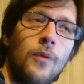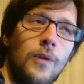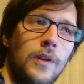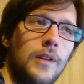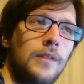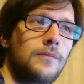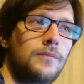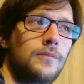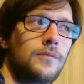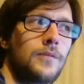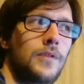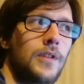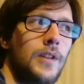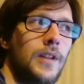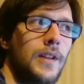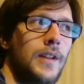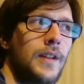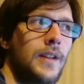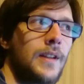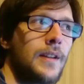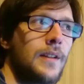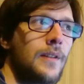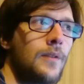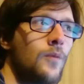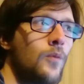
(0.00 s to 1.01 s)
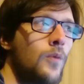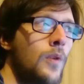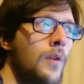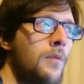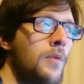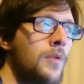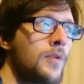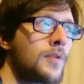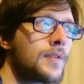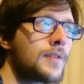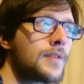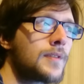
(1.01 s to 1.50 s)
Well, uh,
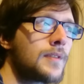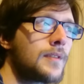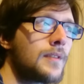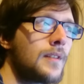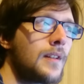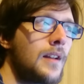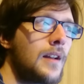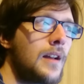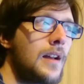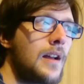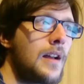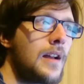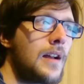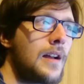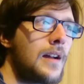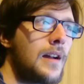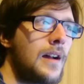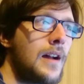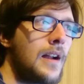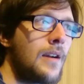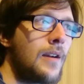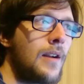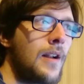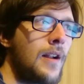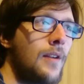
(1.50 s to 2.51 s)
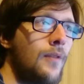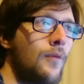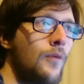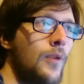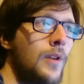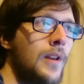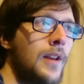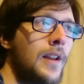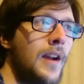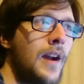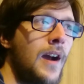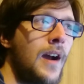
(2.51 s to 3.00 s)
reviews are a
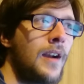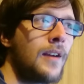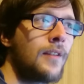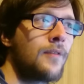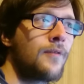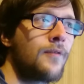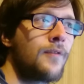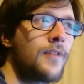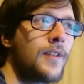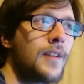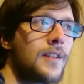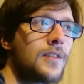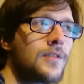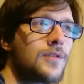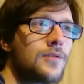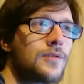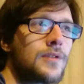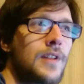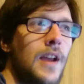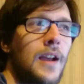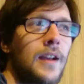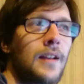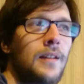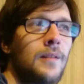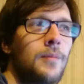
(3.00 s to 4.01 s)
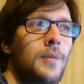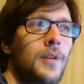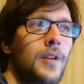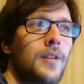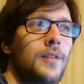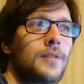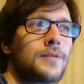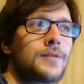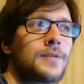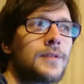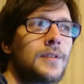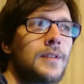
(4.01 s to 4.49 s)
really hard thing to tackle
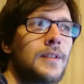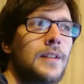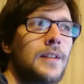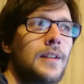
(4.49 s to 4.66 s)
because